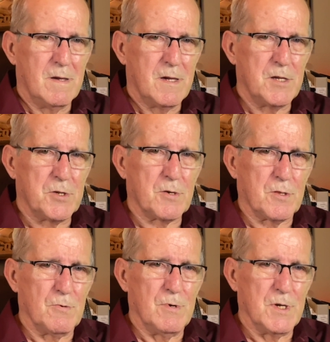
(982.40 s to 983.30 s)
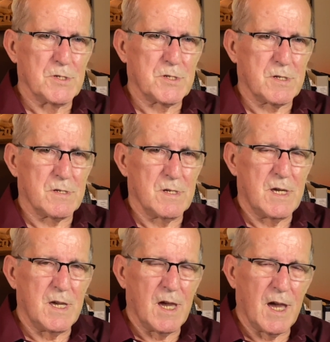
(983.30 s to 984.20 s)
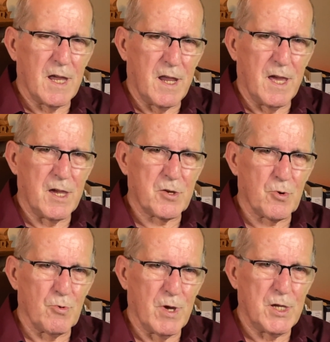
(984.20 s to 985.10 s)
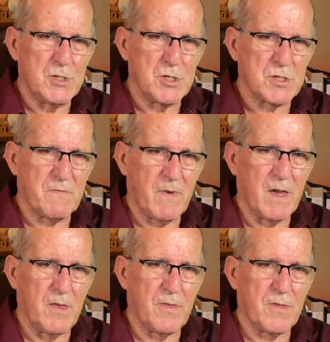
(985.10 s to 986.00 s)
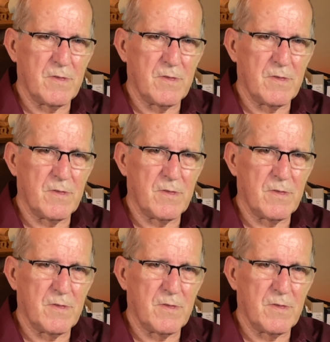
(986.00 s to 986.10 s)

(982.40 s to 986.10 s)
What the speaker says: He took the risk. He had a courageous faith.